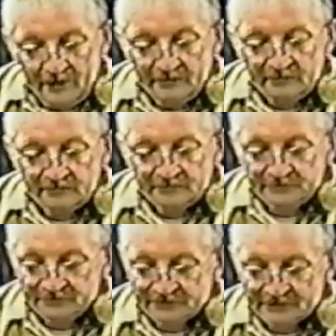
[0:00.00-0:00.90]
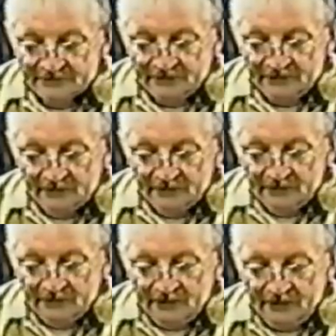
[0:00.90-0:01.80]
bubble, a little bit smaller
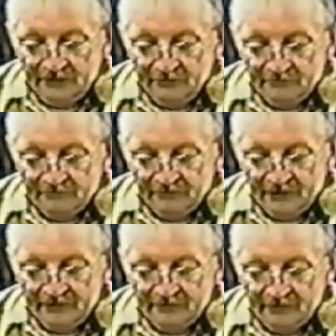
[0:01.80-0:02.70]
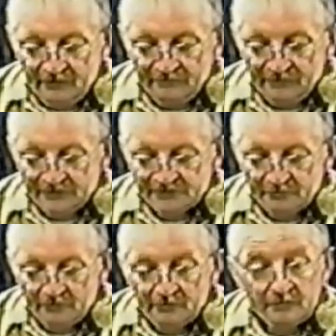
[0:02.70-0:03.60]
than you did for the dog's eyes,
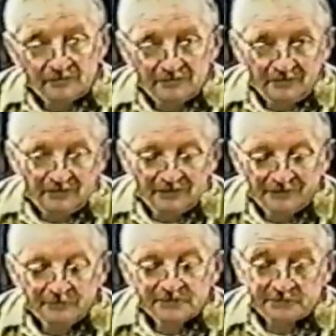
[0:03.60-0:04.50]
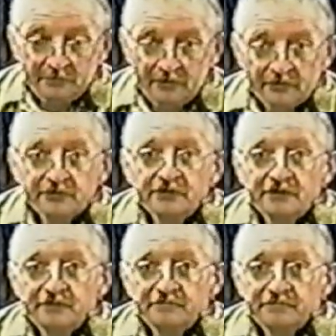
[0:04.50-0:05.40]
and then you inflate a gray